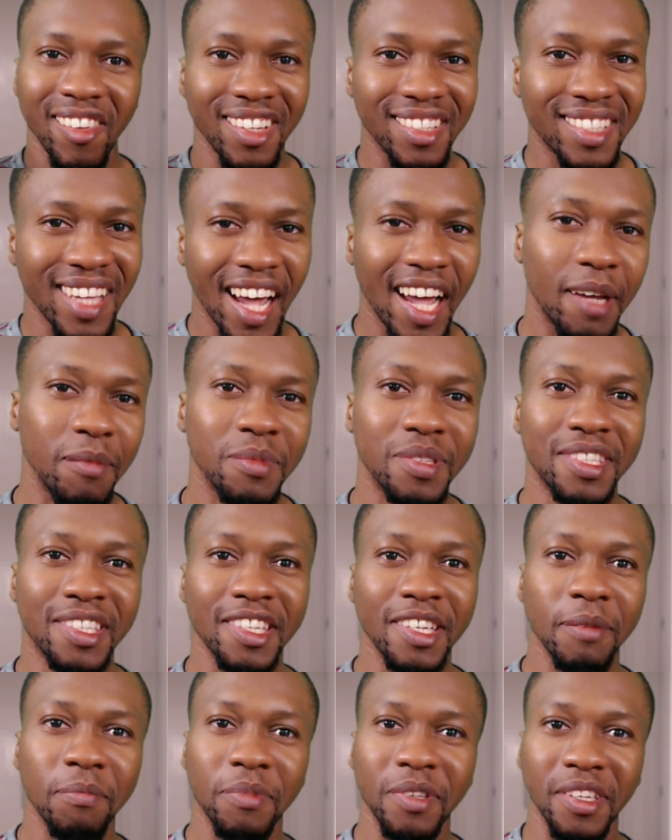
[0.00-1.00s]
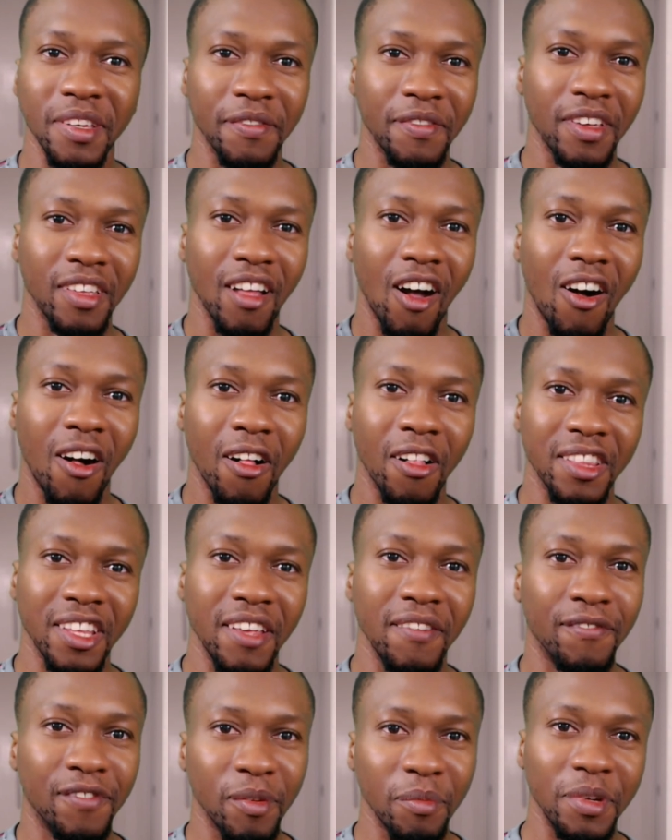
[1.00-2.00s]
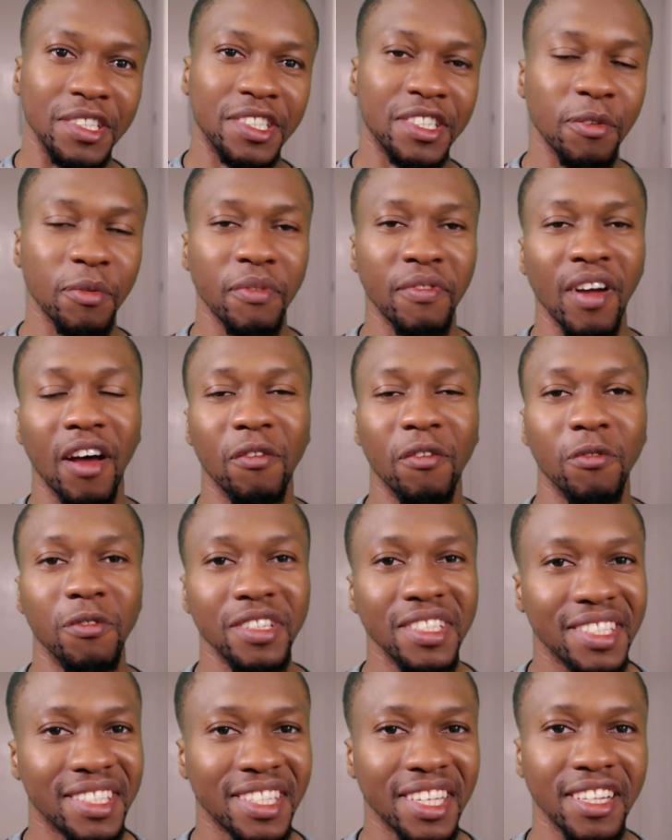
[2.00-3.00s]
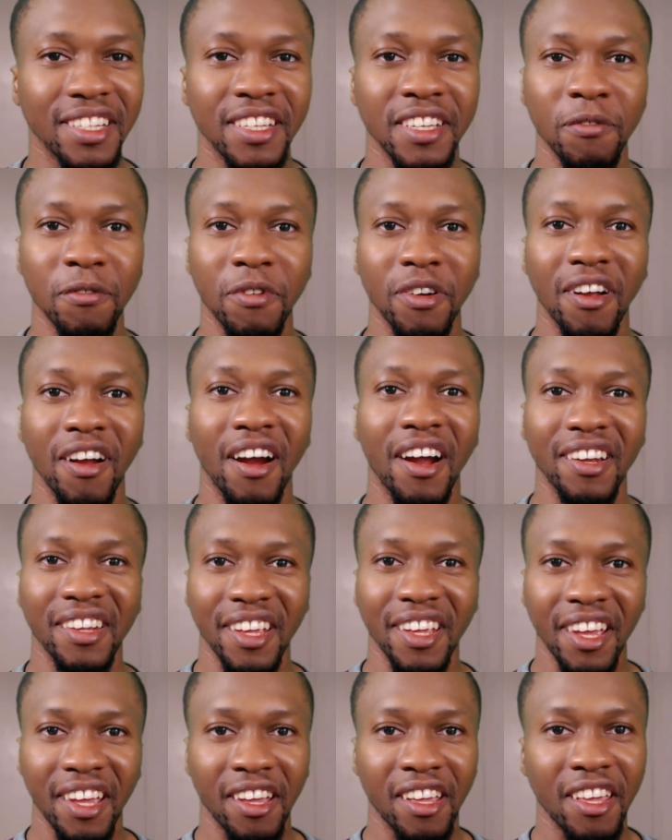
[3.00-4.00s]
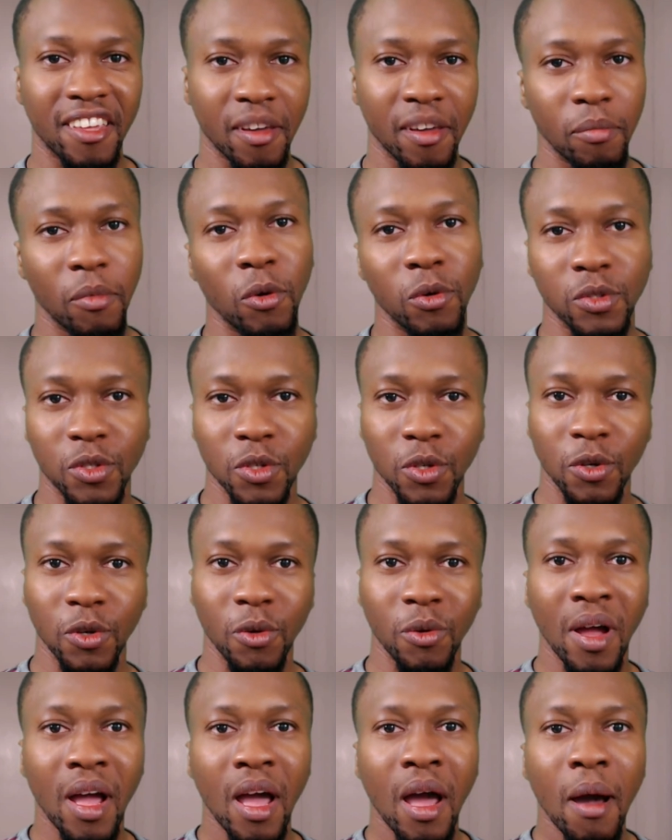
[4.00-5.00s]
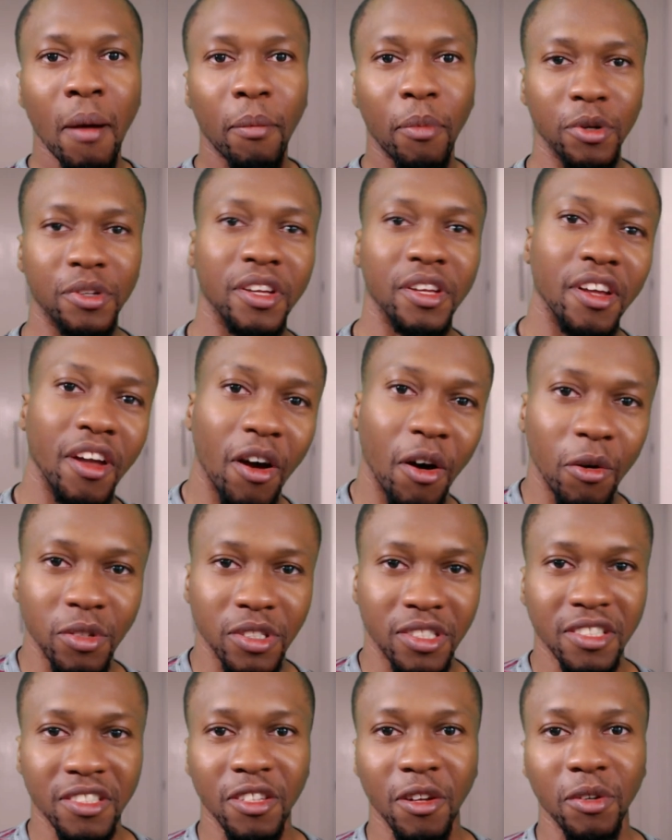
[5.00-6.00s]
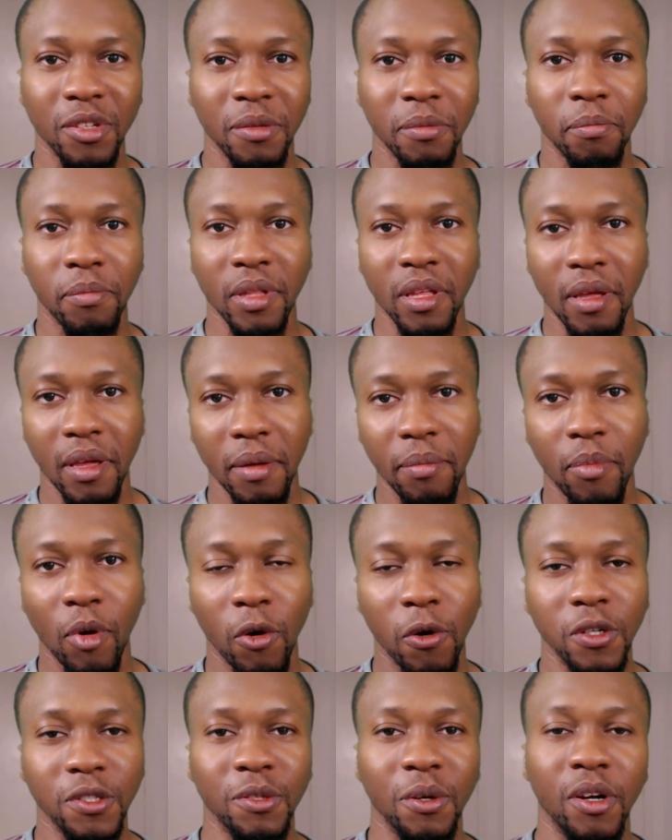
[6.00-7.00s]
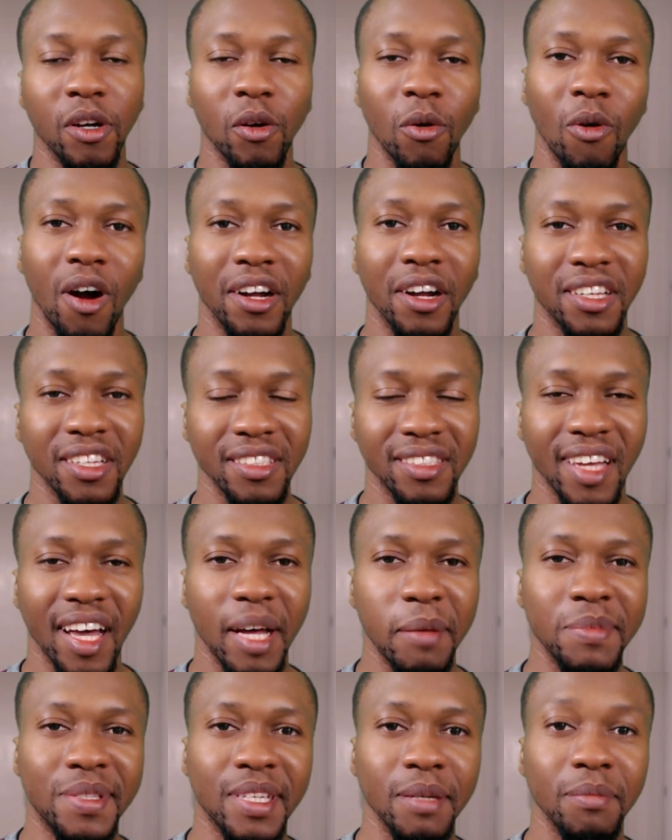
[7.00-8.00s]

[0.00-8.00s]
time skip, given all the information that we've gotten recently regarding Ikemoto putting out the Boruto and Kawaki time skip